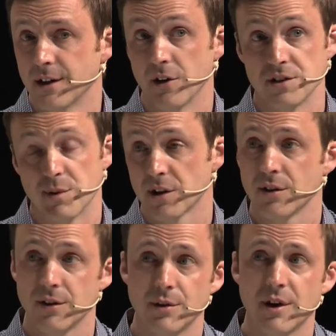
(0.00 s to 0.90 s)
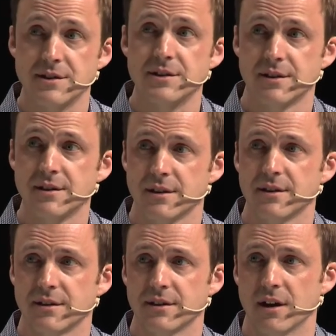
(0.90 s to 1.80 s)
Oh, it's bigger than the U.S.
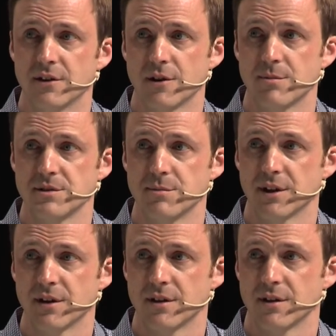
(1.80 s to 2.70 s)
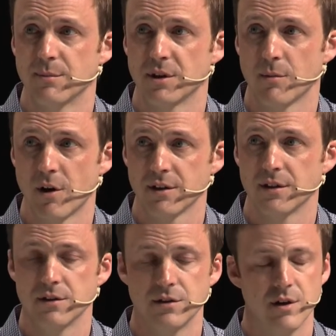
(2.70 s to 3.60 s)
Yeah, Europe is a bigger, a bigger market
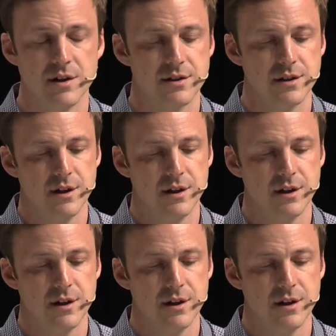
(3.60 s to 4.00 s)
than the U.S.